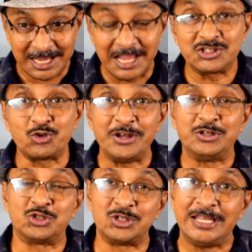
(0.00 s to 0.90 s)
is going to
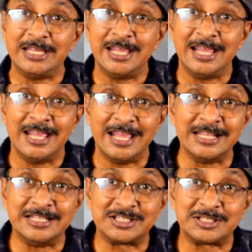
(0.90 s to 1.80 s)
see in
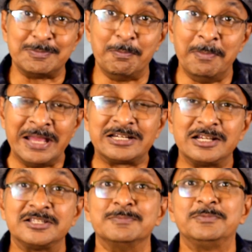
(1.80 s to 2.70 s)
this
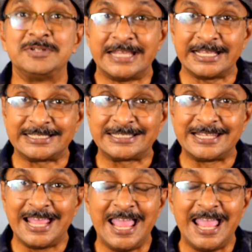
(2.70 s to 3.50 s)
mentalism test,